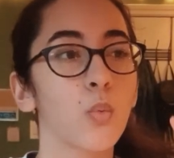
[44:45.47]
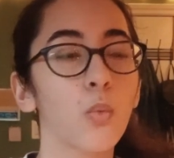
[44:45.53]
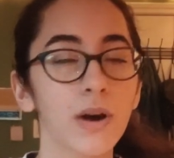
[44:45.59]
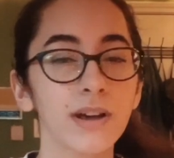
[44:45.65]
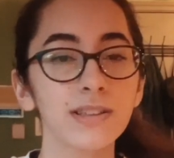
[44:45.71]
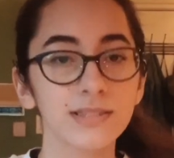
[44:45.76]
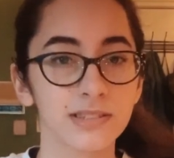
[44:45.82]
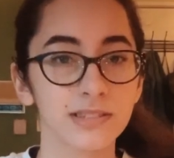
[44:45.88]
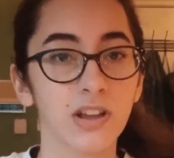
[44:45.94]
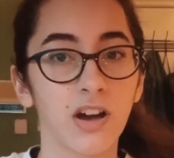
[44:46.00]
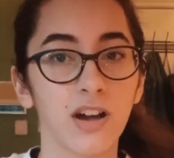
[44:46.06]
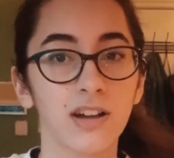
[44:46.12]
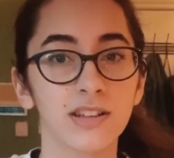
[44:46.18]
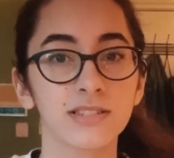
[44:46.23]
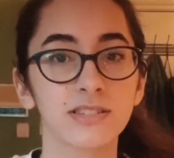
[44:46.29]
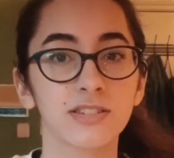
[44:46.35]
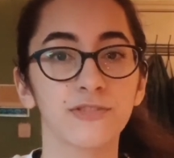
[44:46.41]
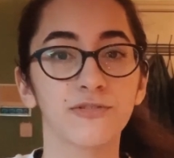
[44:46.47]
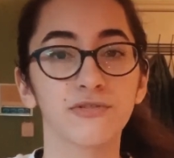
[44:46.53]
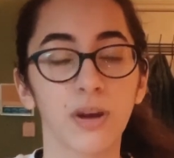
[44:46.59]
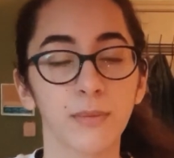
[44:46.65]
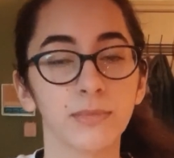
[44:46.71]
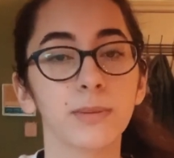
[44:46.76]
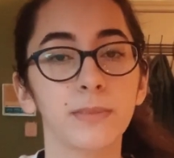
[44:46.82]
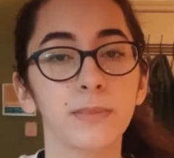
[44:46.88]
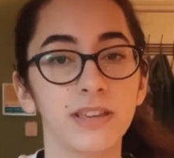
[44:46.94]
was not
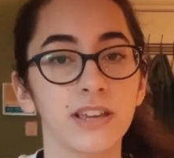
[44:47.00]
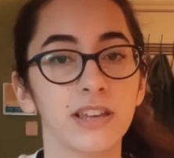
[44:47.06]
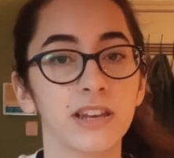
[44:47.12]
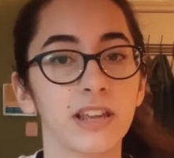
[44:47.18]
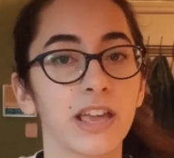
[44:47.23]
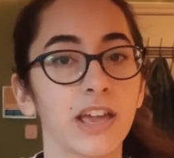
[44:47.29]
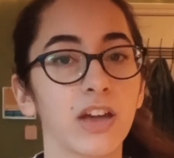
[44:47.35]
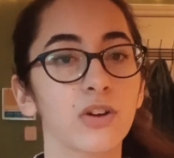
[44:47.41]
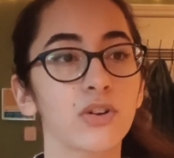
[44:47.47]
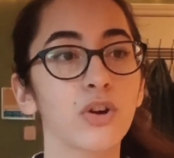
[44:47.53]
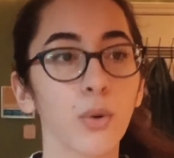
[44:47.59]
from the beginning